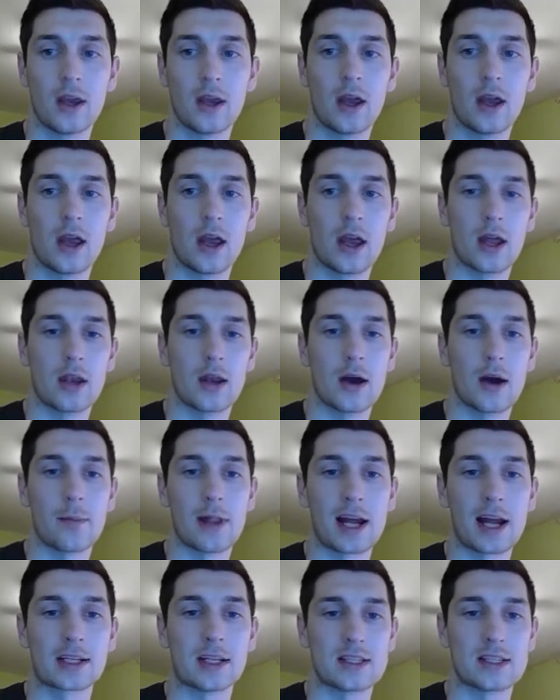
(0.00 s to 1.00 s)
And
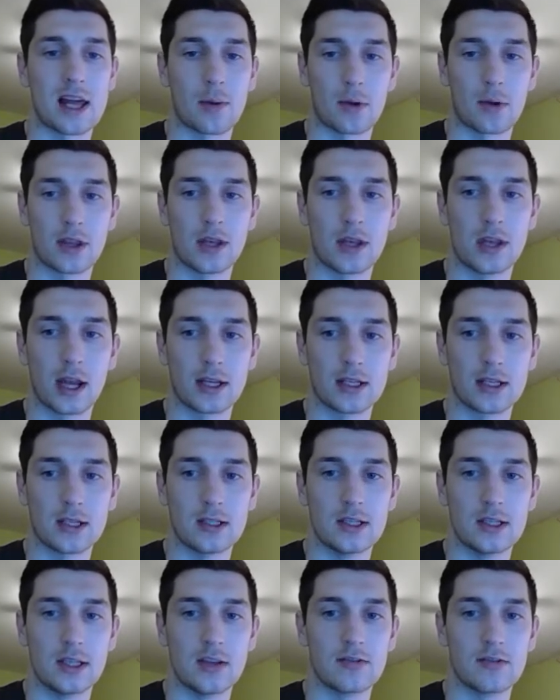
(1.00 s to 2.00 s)
black does that with knight
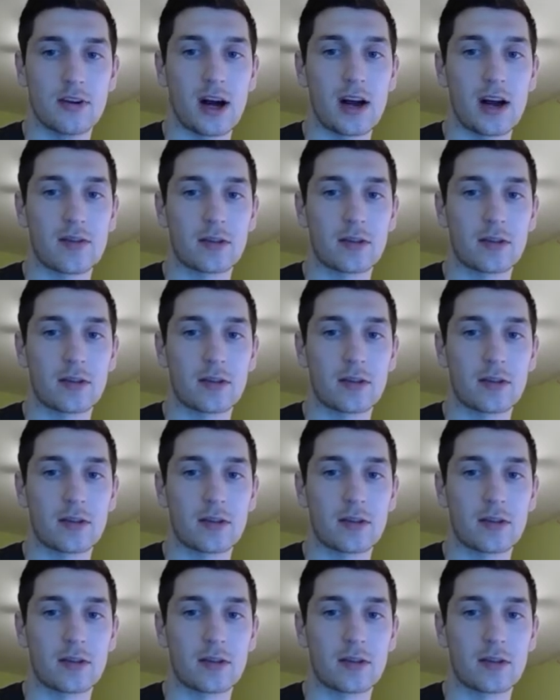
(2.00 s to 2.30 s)
d5.